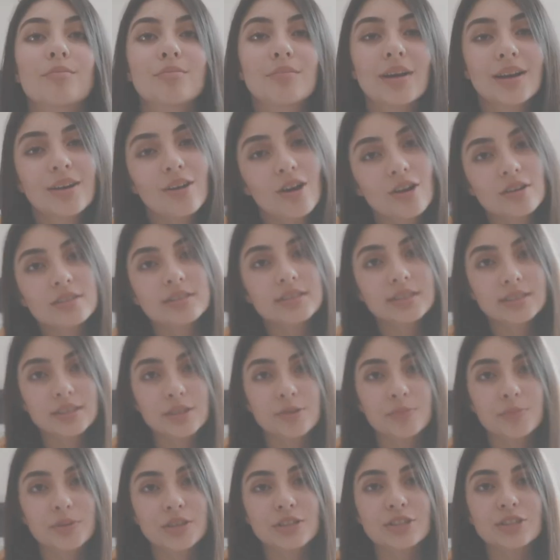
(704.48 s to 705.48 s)
My last
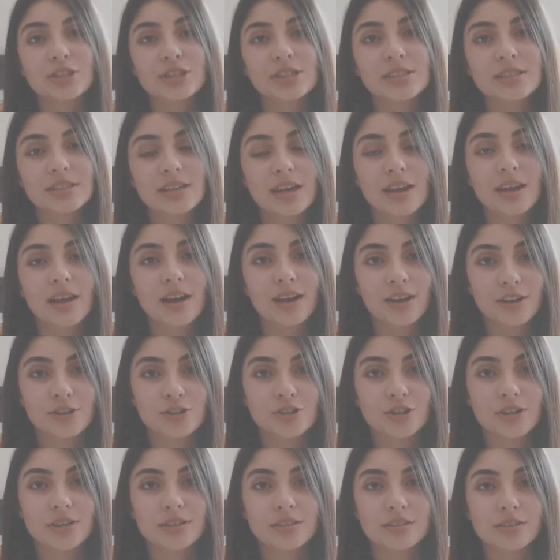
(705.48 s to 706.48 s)
tip is to stay
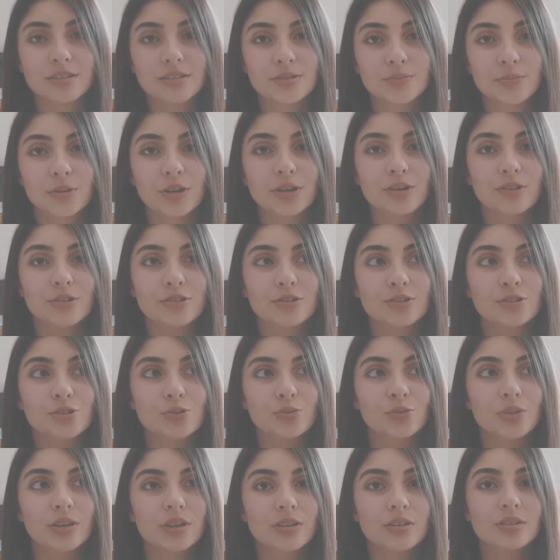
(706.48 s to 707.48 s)
hydrated because
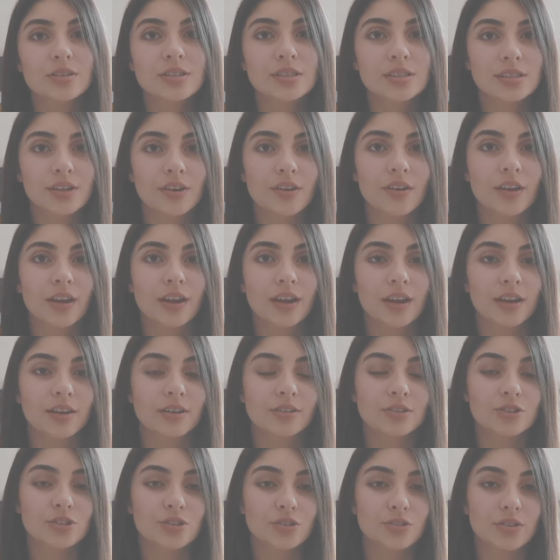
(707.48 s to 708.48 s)
we are staring at
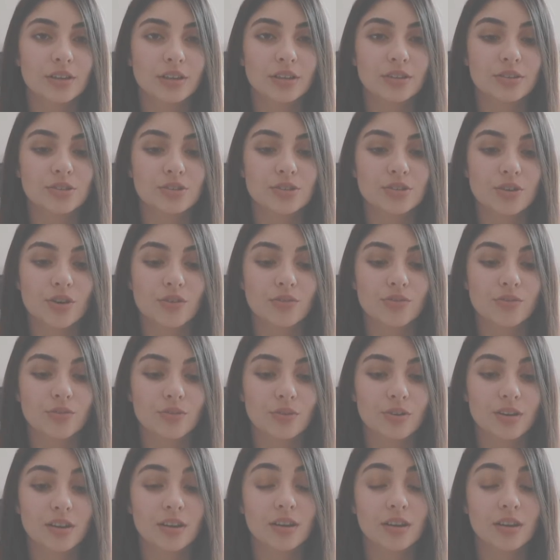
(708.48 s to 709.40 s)
our screens for